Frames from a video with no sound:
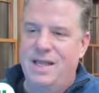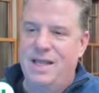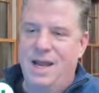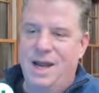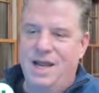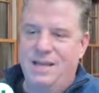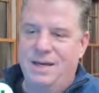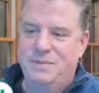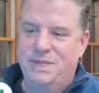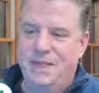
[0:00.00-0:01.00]
and then I
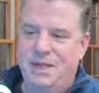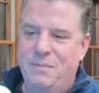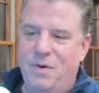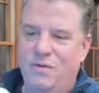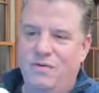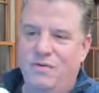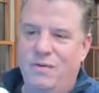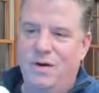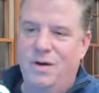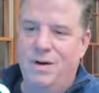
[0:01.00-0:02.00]
ended up selling them both
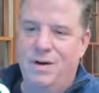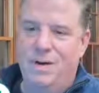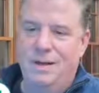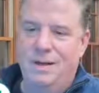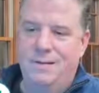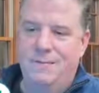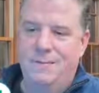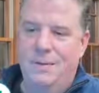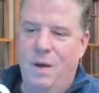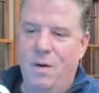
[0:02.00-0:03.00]
for
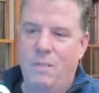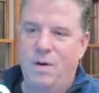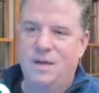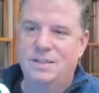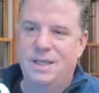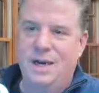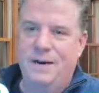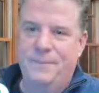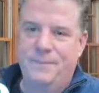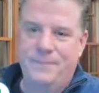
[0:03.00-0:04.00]
lower price
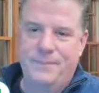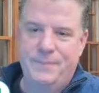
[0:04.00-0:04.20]
there.